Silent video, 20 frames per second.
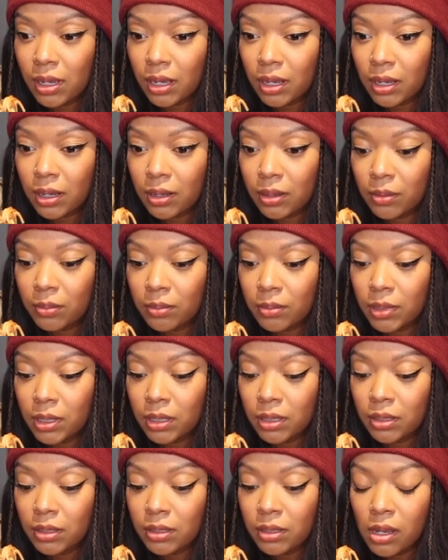
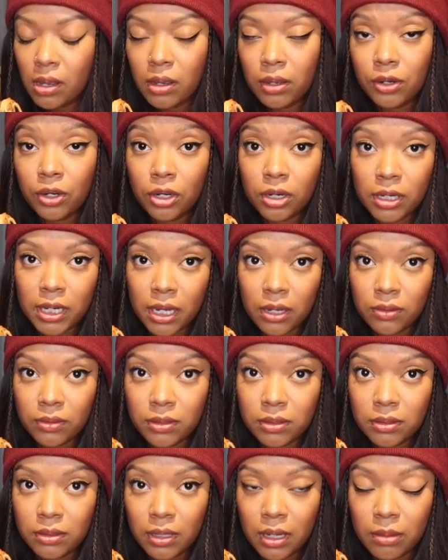Not on her
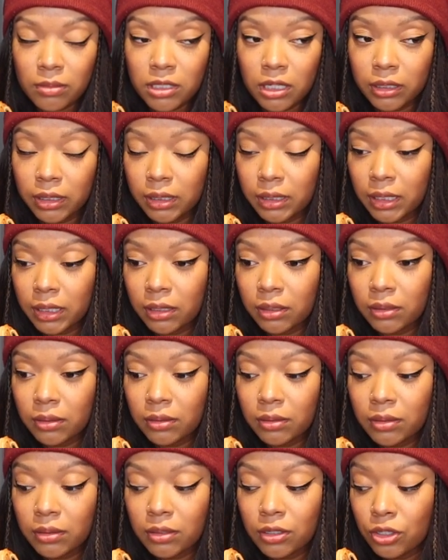account. I'm talking like
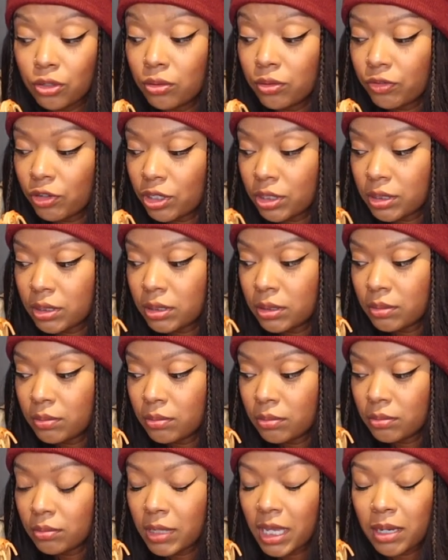the universe,
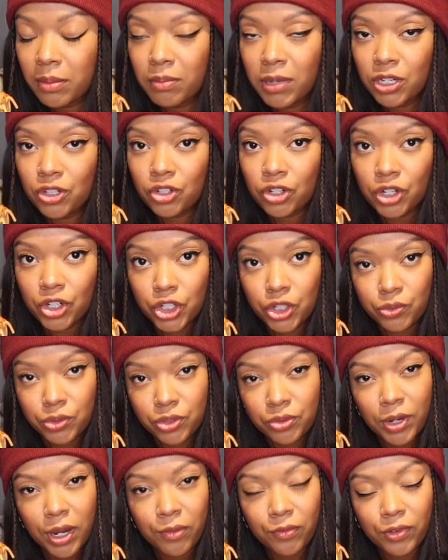like, made sure she
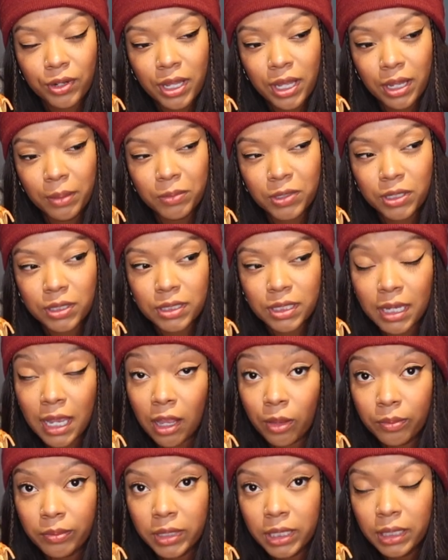was around for that because it
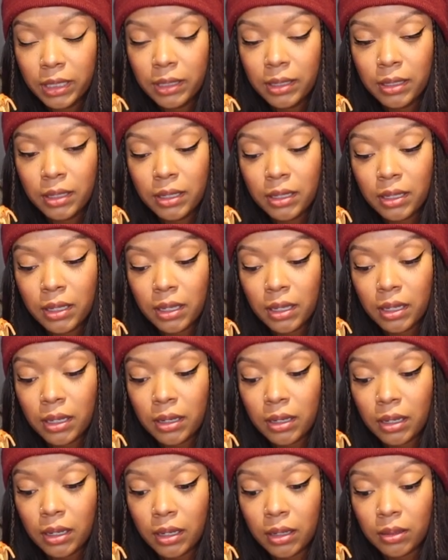helped me.
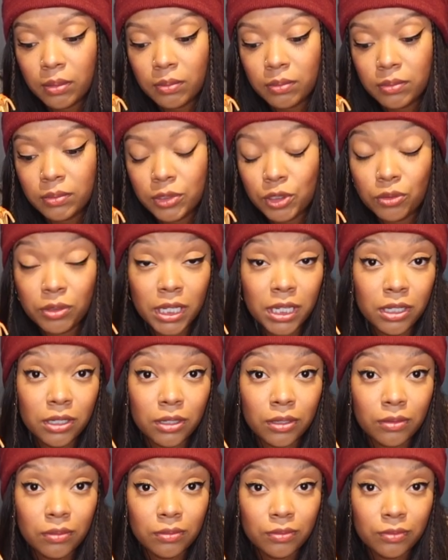So thank
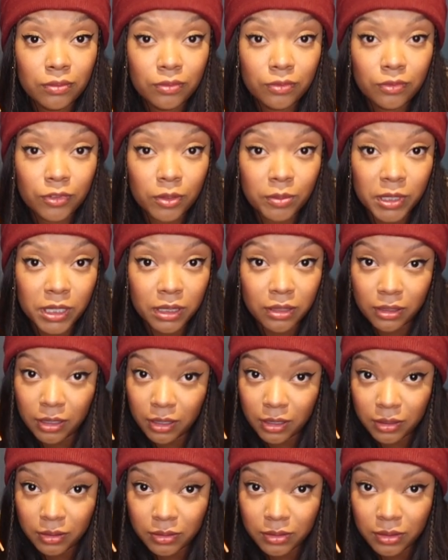you for being
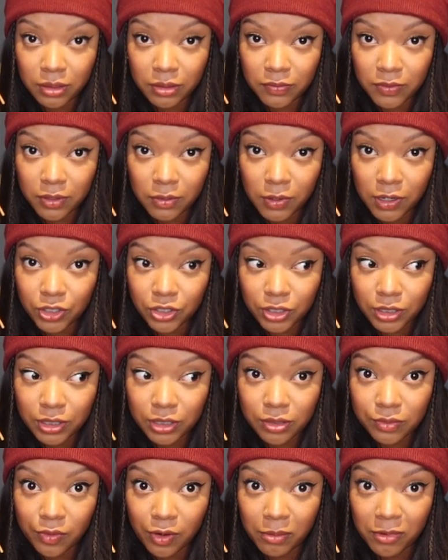there if you're watching
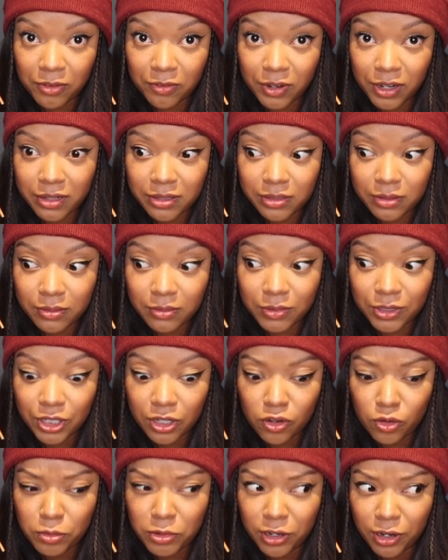this, former friend, which I
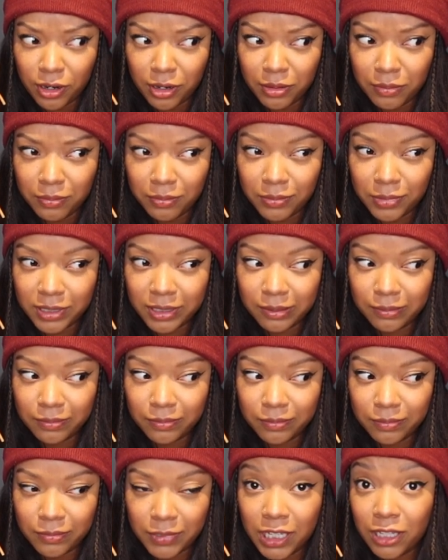hope you're not, but
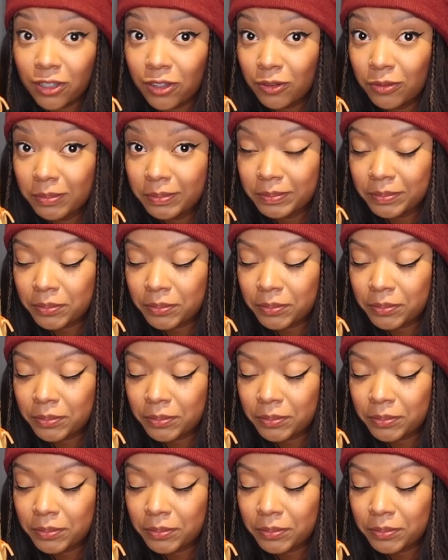thank you.